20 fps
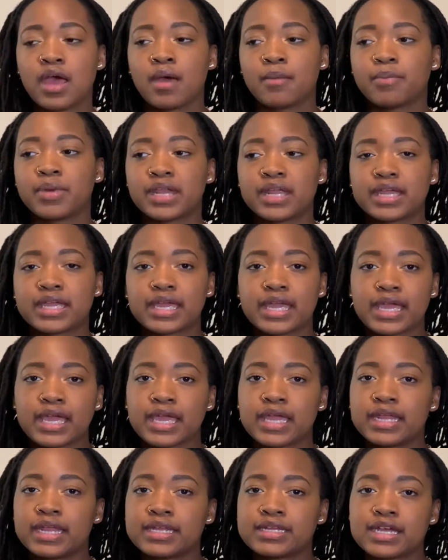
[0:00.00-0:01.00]
But
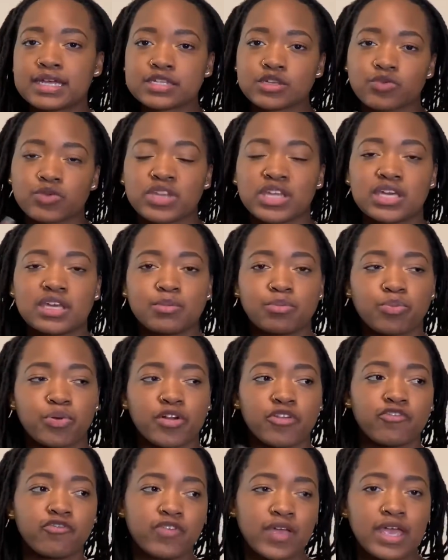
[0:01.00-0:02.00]
again, it doesn't really
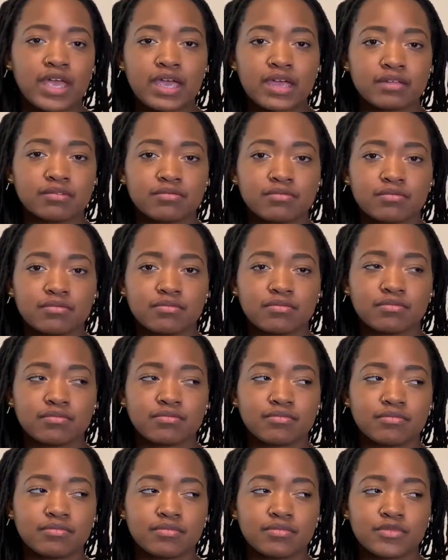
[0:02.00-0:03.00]
prevent
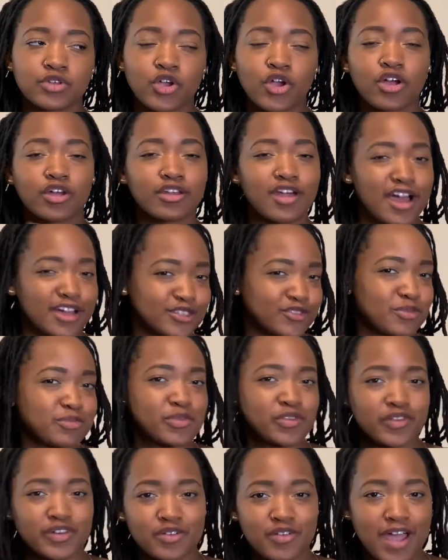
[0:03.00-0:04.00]
your locks from
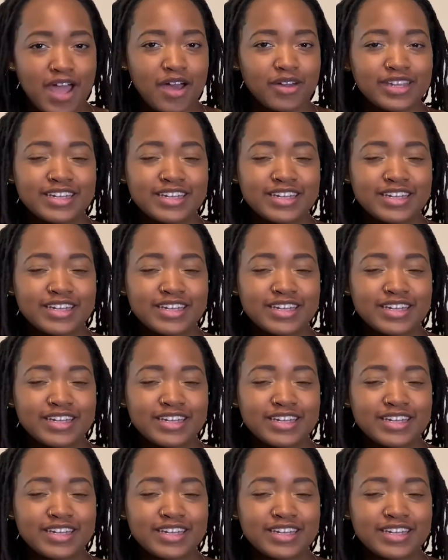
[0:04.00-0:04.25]
moving around.